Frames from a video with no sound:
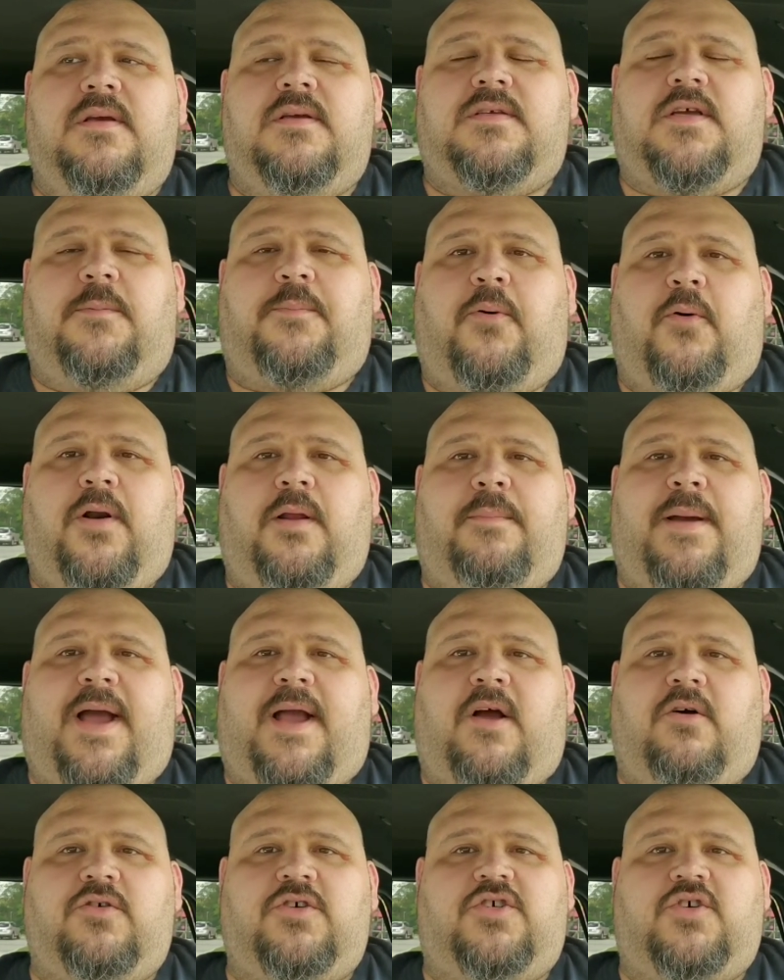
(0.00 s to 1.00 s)
So I pulled it
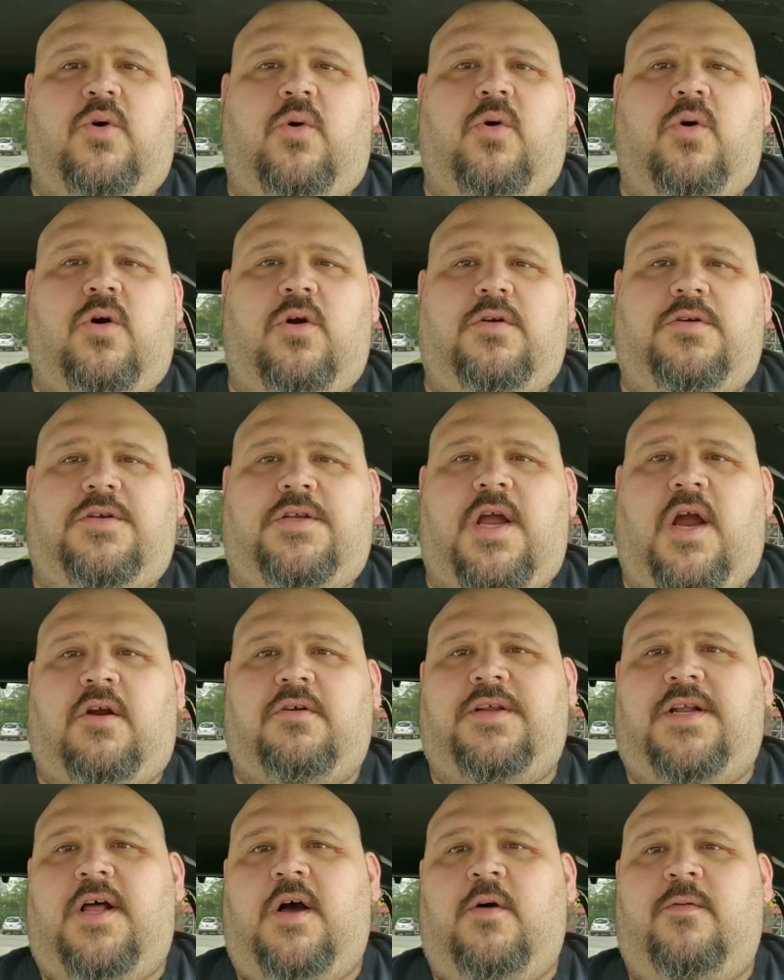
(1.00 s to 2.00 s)
back on shore,
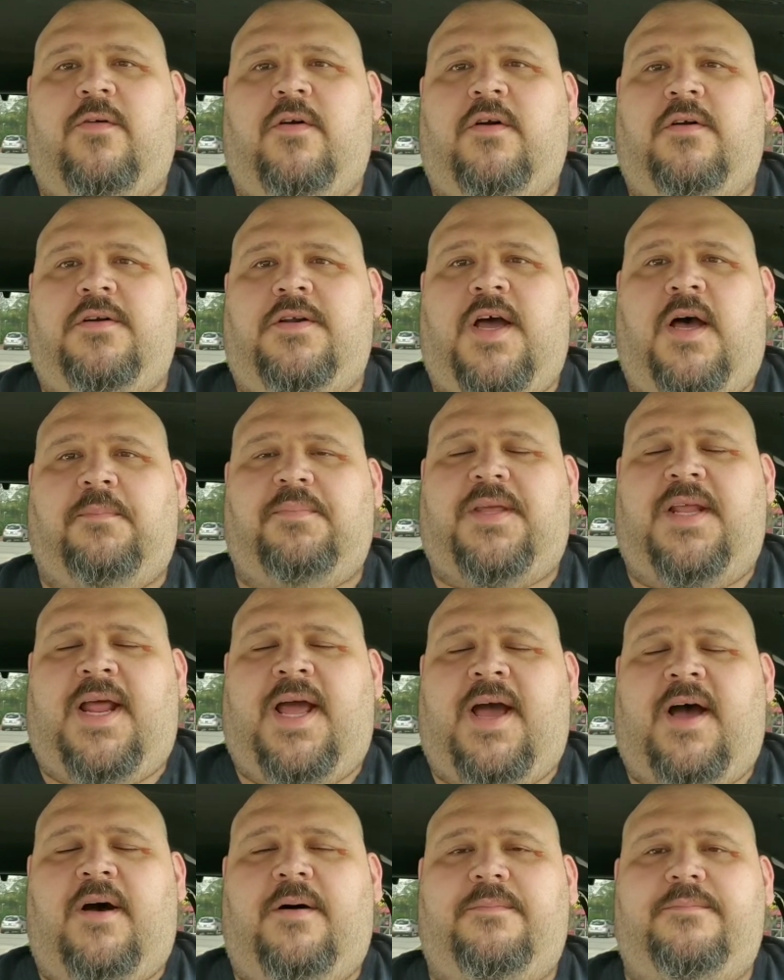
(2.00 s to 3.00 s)
turned it over, dumped it
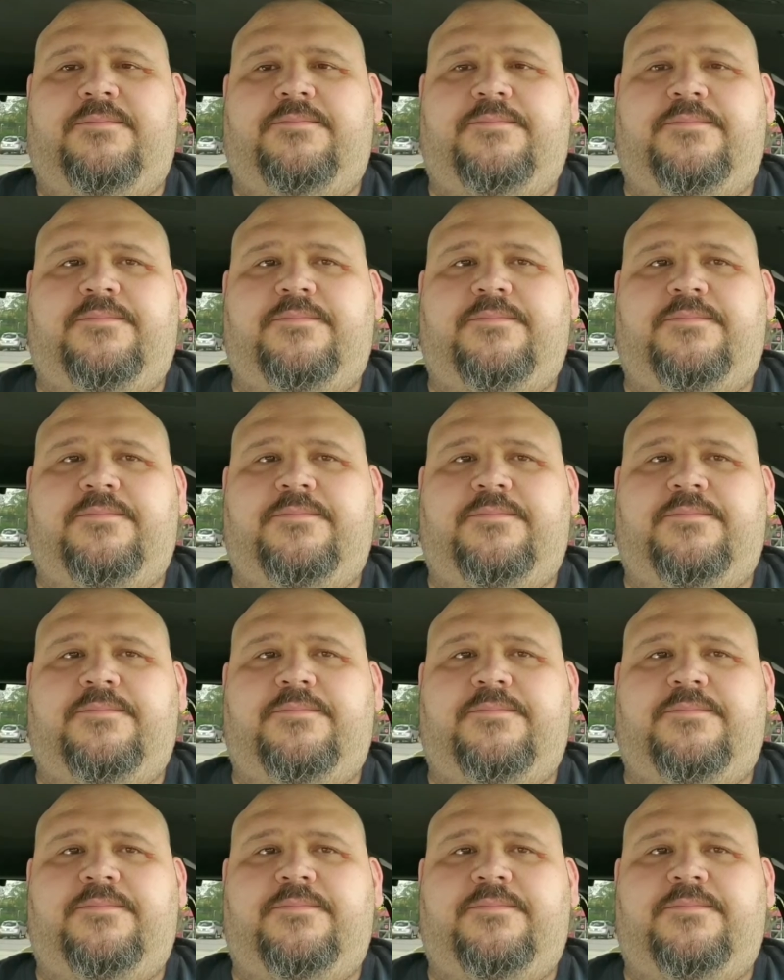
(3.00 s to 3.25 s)
out,